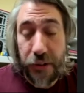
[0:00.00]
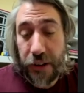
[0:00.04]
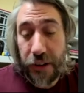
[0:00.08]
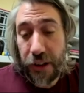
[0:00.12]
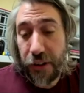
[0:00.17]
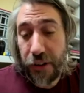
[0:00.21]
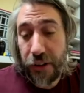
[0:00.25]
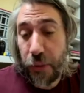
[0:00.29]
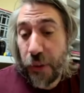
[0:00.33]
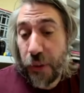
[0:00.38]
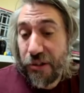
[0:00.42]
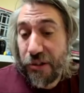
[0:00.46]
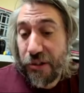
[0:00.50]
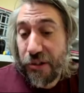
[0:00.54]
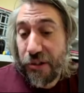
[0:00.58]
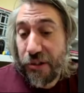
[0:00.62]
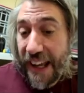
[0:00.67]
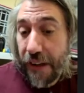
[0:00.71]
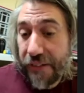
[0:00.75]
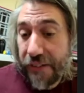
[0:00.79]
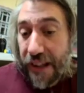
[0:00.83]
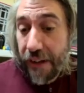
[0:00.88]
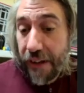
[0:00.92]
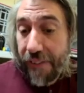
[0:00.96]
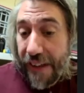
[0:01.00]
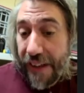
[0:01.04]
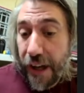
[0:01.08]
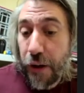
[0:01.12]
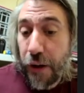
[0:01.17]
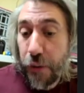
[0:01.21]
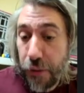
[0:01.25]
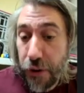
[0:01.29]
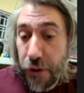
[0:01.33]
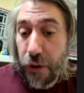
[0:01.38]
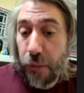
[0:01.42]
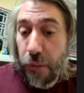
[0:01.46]
you know, Twitter, accounts out there who
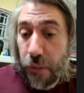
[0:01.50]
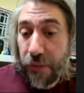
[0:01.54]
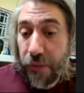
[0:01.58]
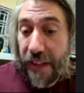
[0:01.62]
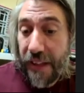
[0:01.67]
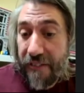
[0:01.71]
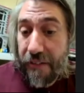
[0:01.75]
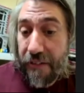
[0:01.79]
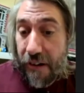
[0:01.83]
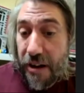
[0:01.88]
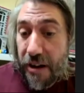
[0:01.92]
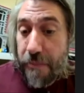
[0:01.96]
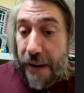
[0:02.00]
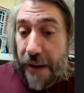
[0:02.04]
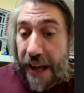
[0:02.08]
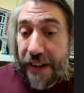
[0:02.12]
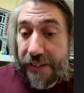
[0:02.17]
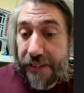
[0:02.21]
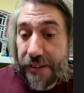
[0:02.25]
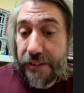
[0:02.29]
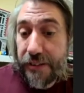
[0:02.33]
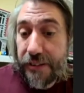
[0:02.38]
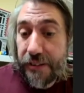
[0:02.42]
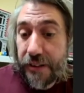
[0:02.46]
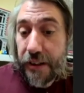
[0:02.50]
do their very best.